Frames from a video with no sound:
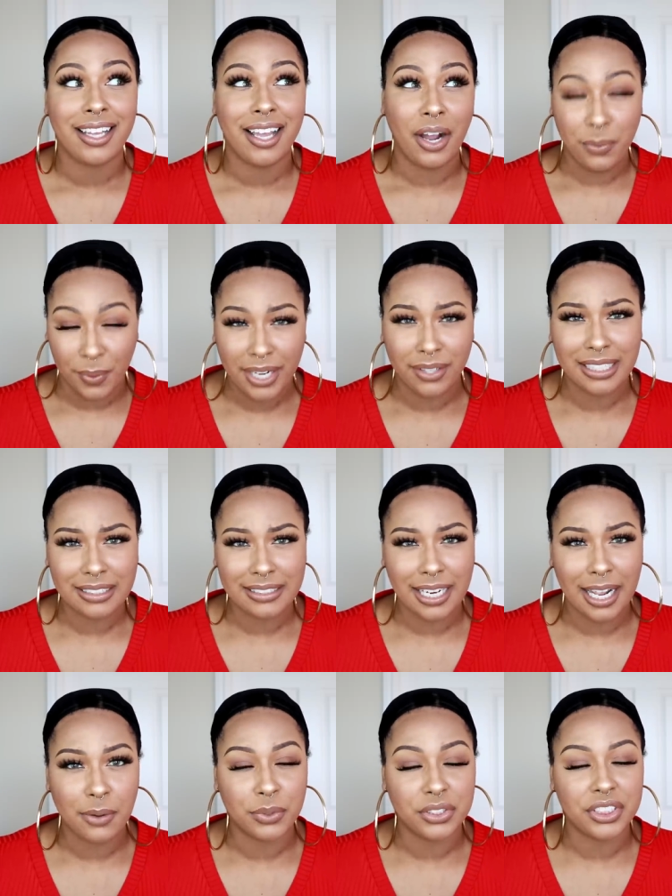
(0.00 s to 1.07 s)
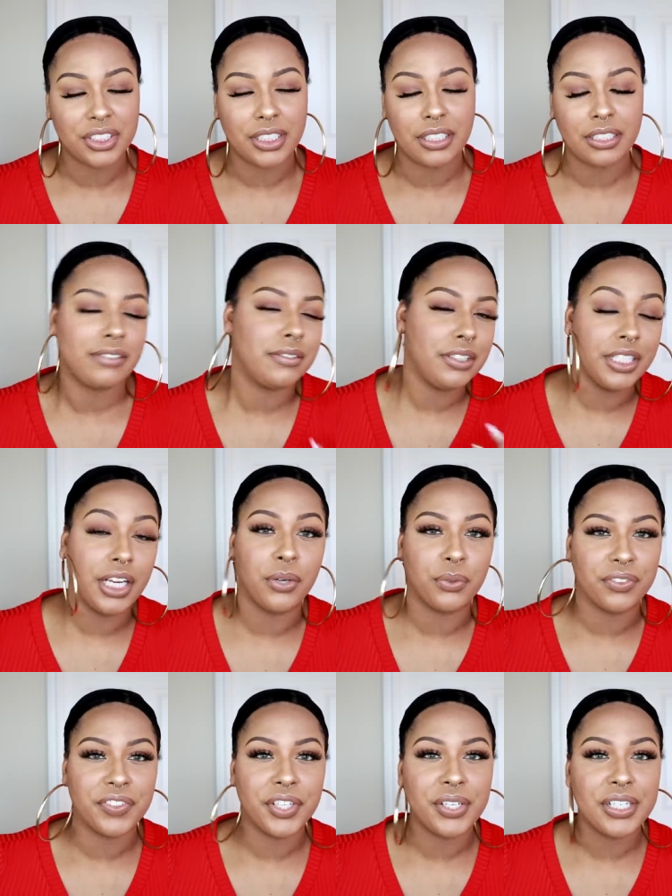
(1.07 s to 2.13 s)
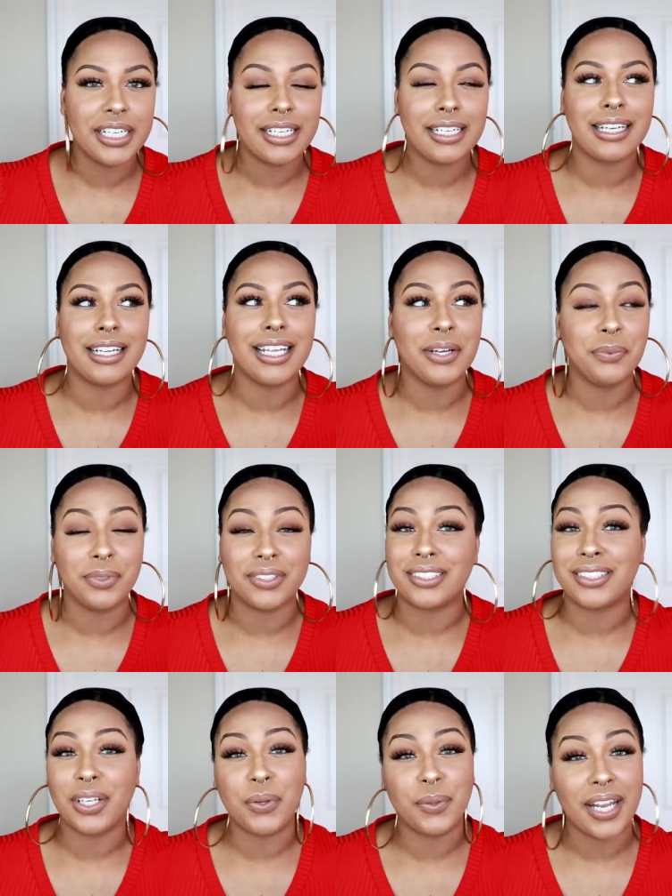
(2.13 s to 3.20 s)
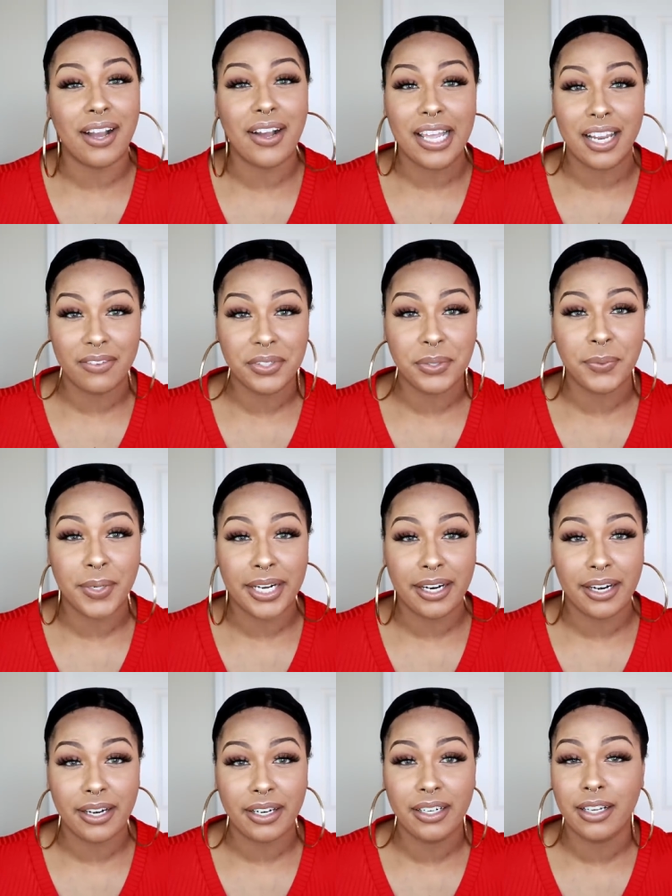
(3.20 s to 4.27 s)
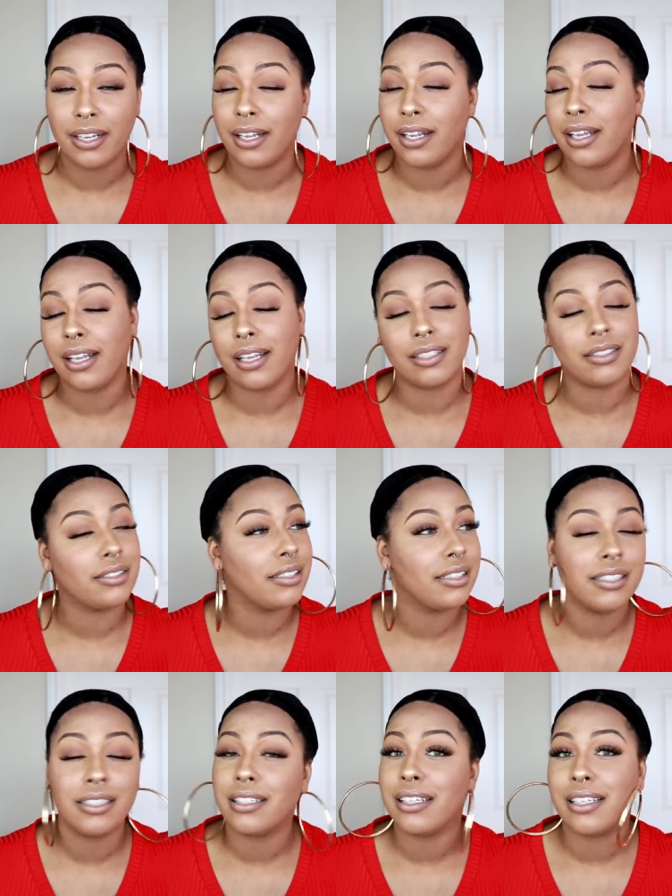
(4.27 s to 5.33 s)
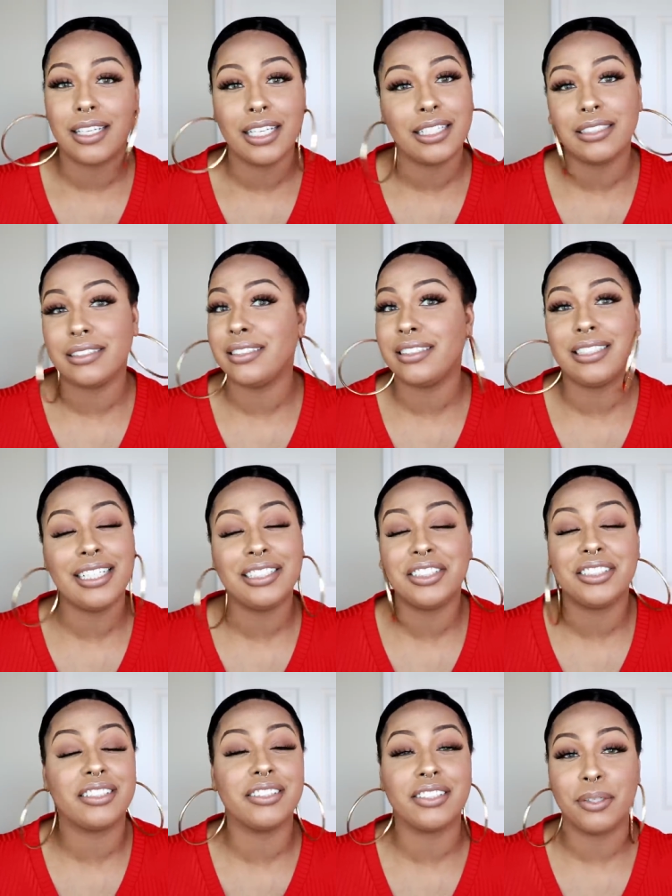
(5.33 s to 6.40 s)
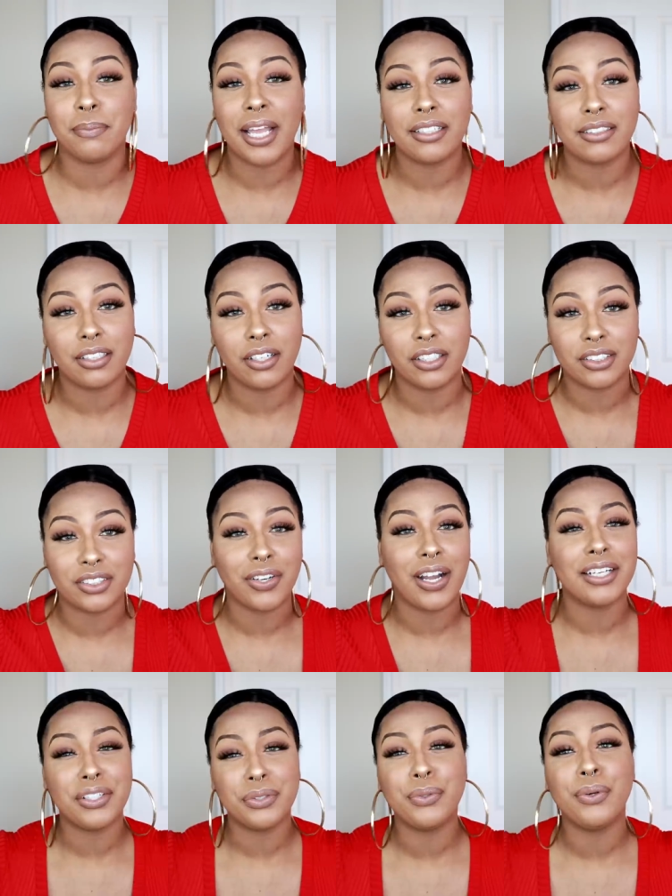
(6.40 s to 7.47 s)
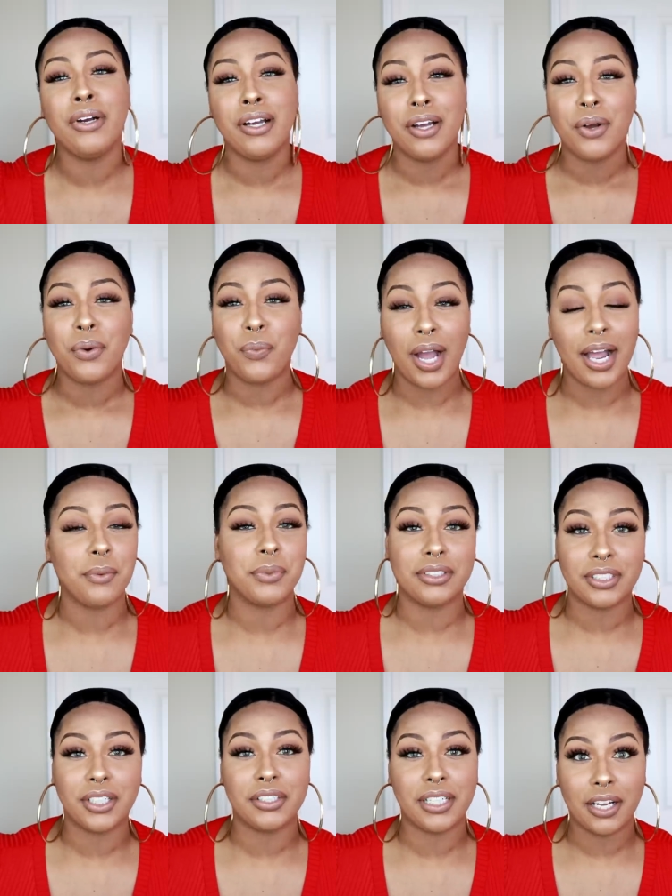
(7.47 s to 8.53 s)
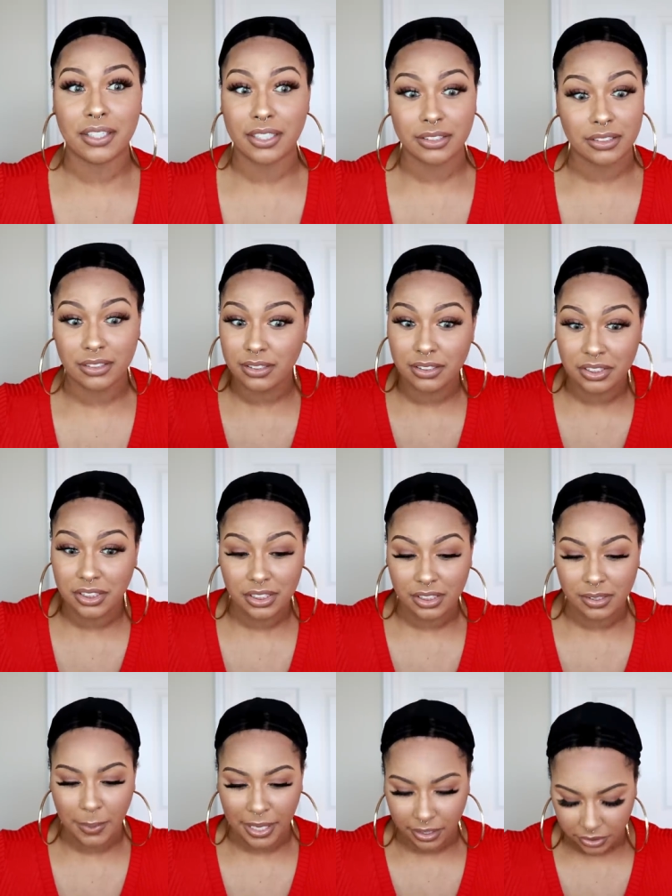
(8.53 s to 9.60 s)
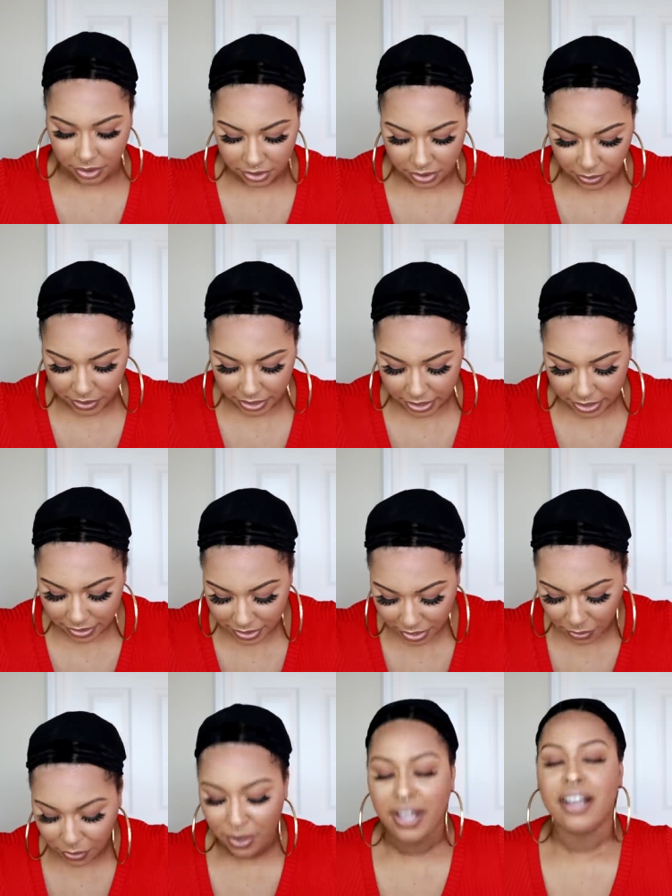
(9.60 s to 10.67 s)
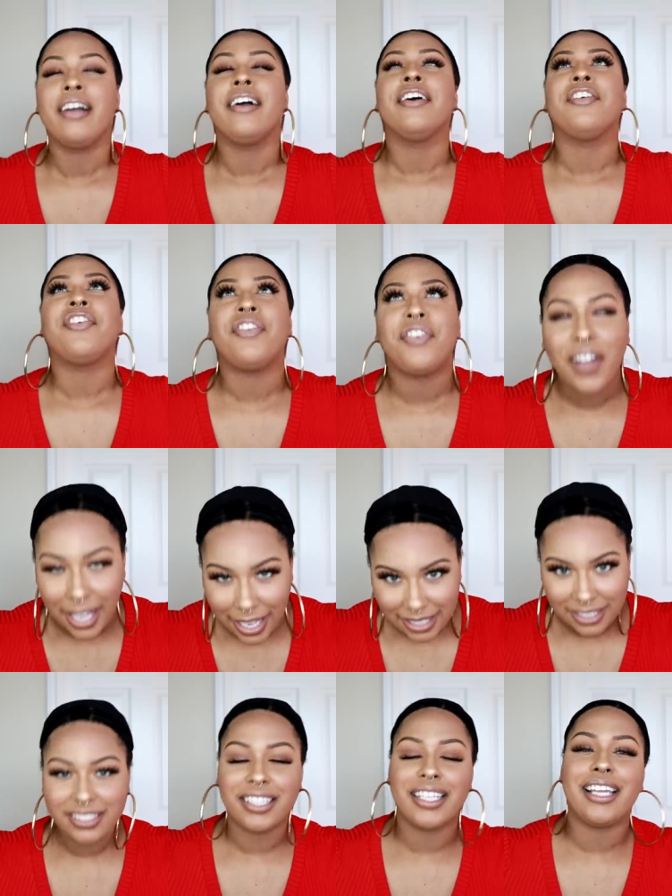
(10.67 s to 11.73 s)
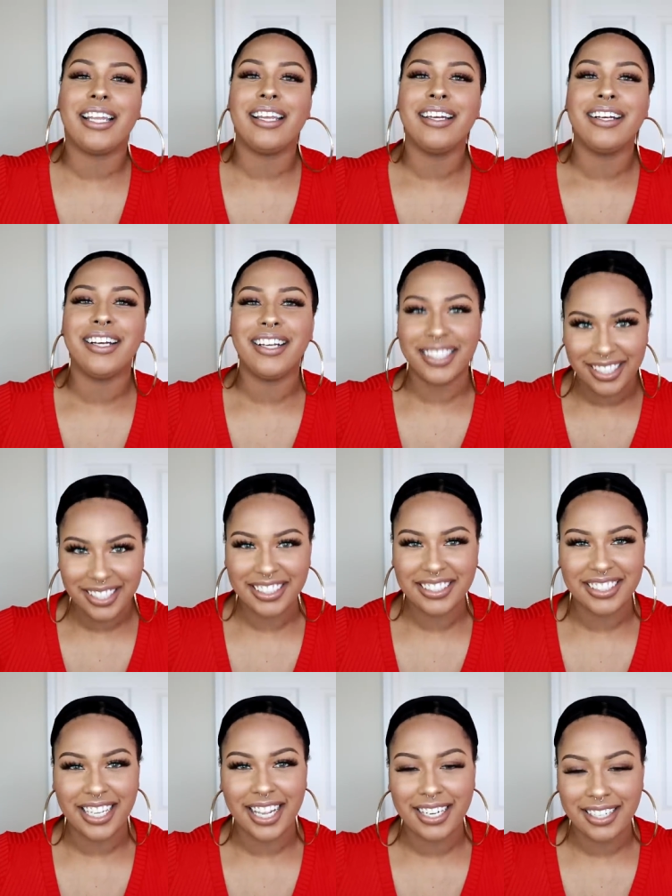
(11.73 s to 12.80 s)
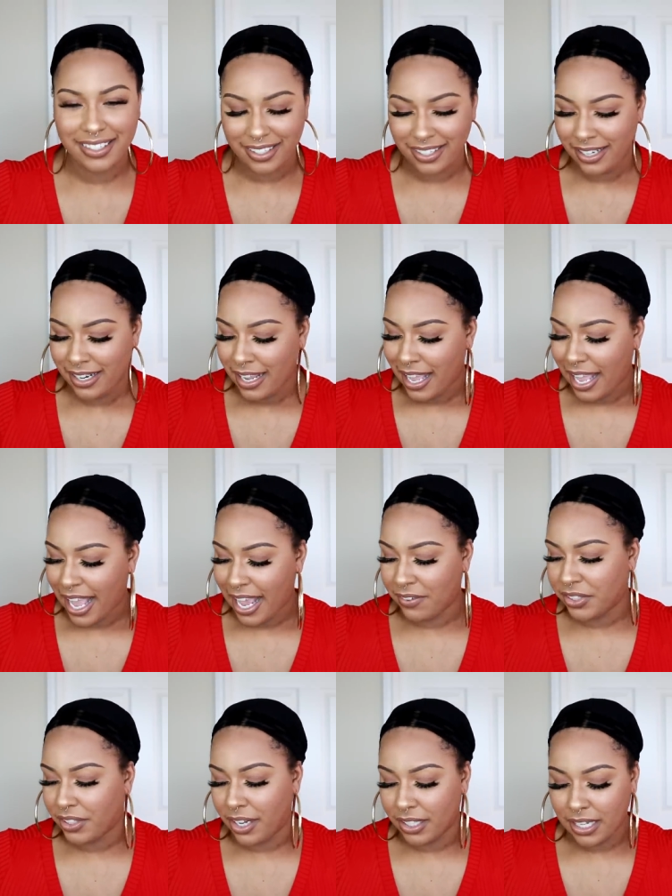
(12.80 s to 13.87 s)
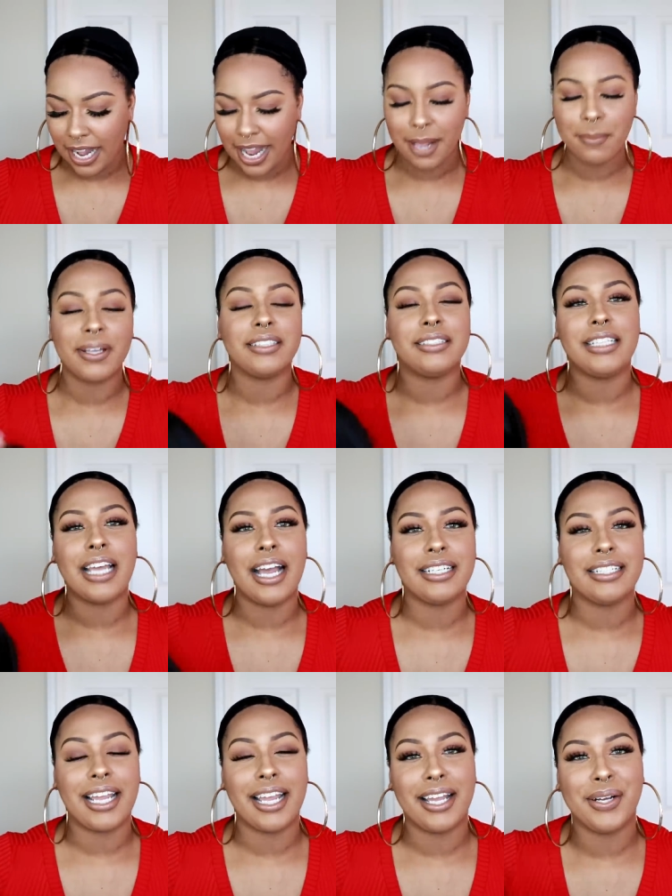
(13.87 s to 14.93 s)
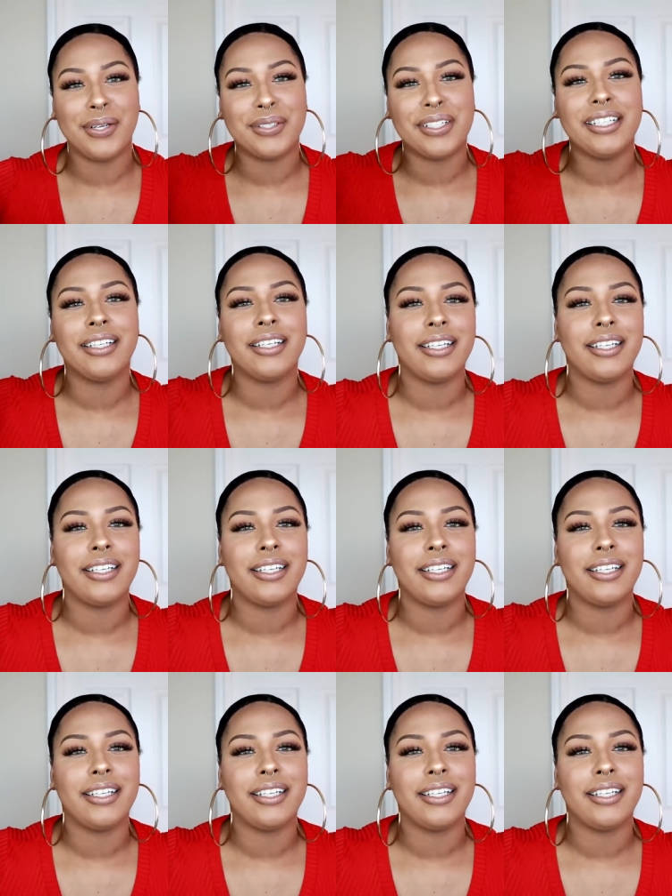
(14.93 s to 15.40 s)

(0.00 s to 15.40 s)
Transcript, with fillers: around this time when she, you know, reviewed it, it was sold out everywhere. It just looked amazing on her. So I knew why it was sold out, because she just made it look so good. So finally, a year later, after all the hype has died down,